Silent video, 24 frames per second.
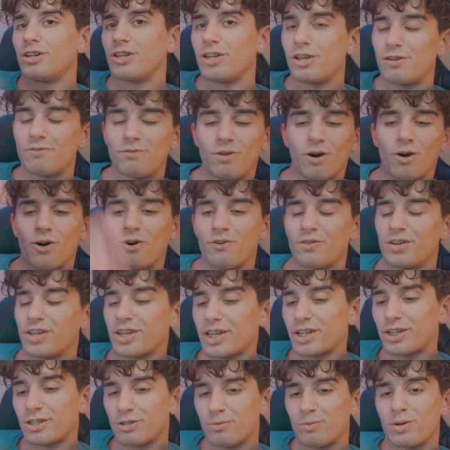evolve and
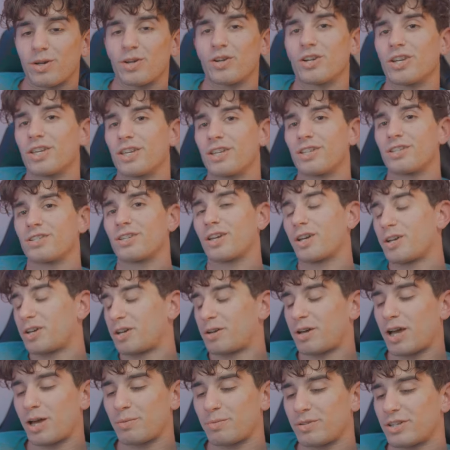get to where it is,
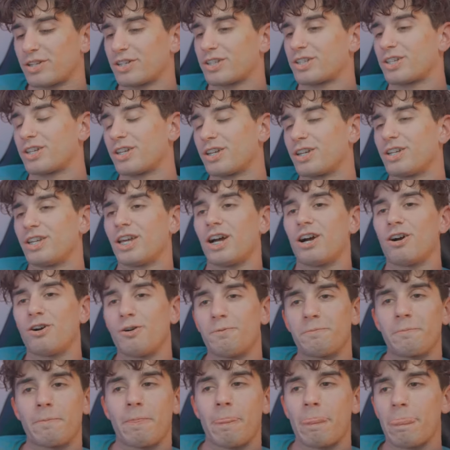happy to see it.
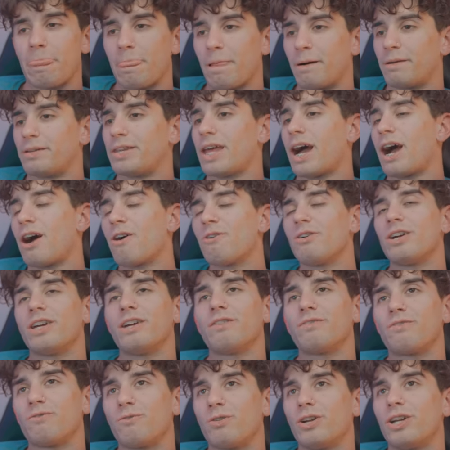Now, now
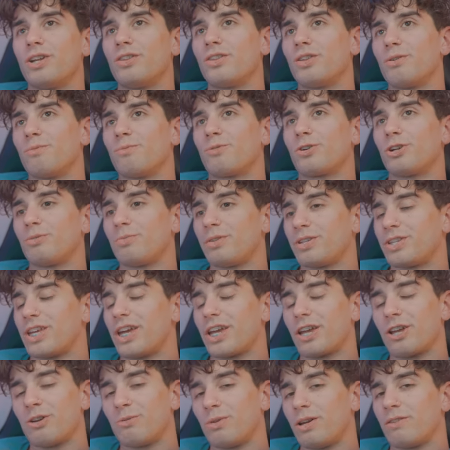if one of them were to be
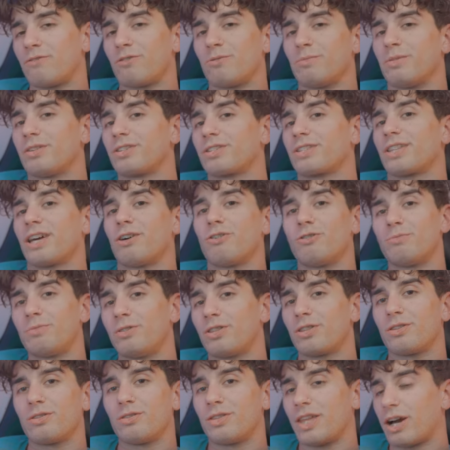taken away from us, that would
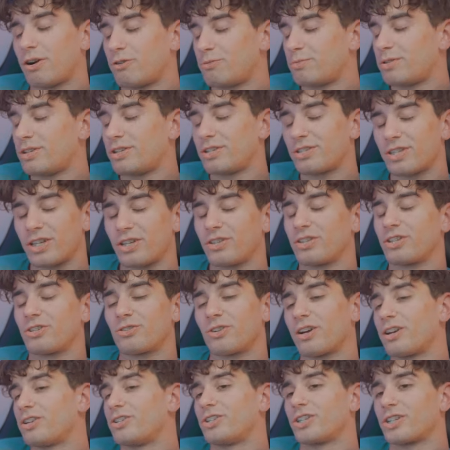be the, that would be insanely
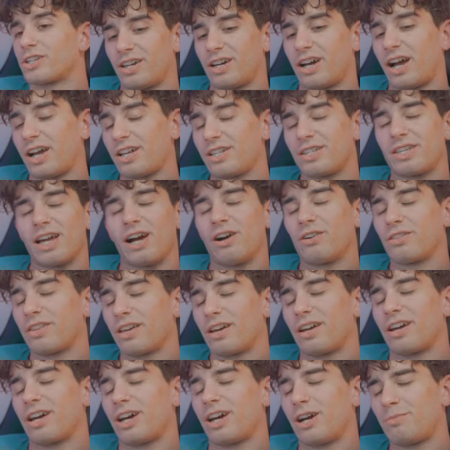tragic. I doubt
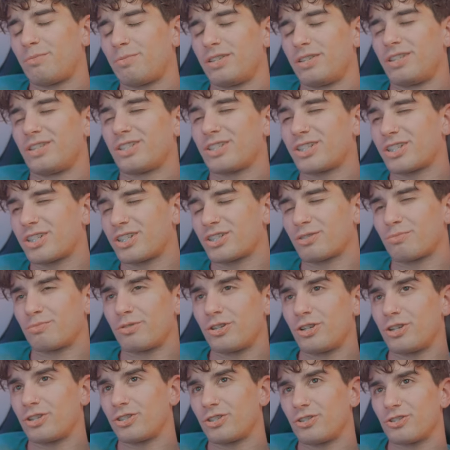that happens because I'm
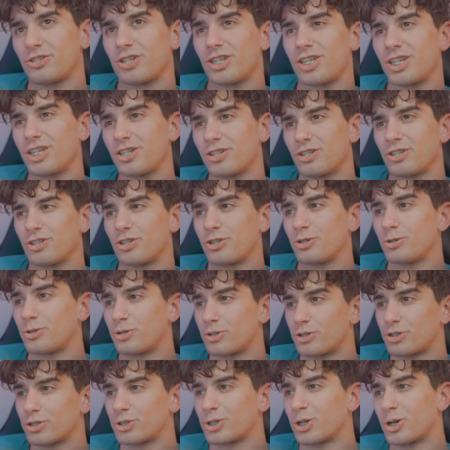pretty there's a season two to
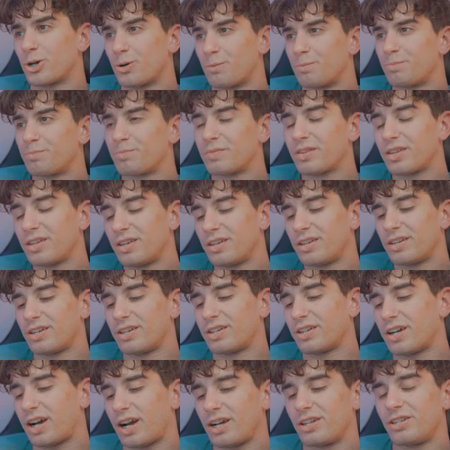the show.
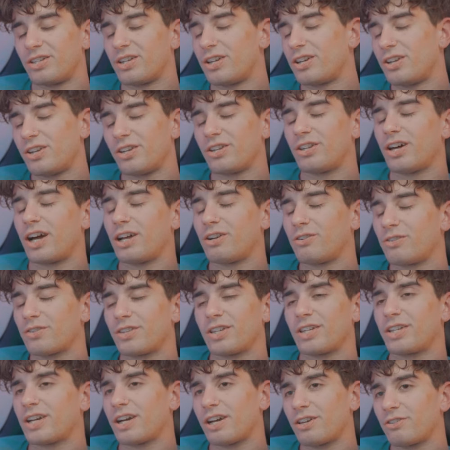I don't I don't
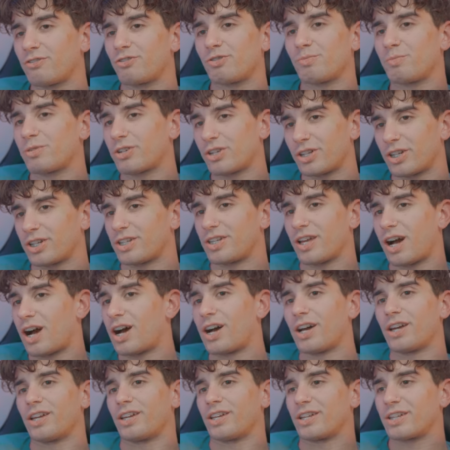think either of them are gonna
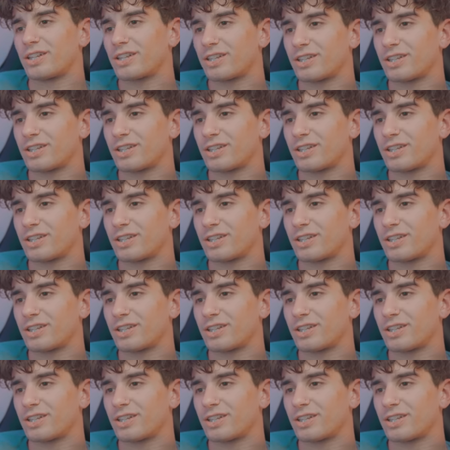die